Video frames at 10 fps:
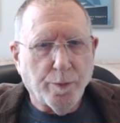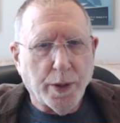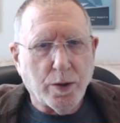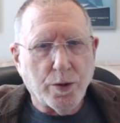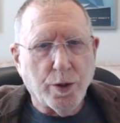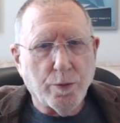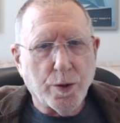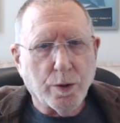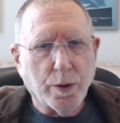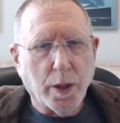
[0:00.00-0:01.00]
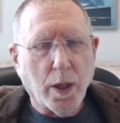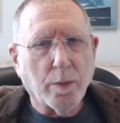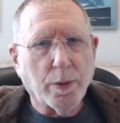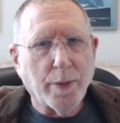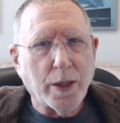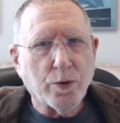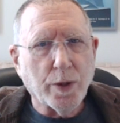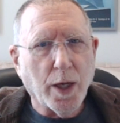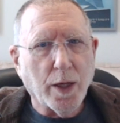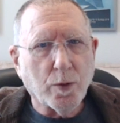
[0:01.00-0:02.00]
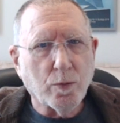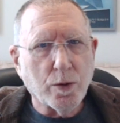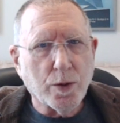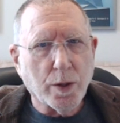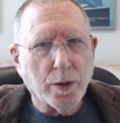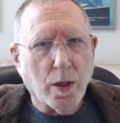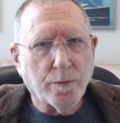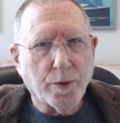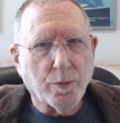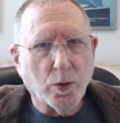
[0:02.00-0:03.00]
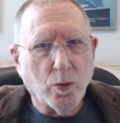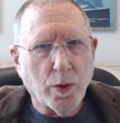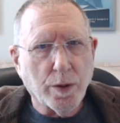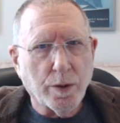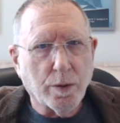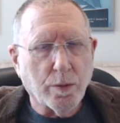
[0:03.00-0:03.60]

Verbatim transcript: because she was certainly complimentary afterwards and comfortable with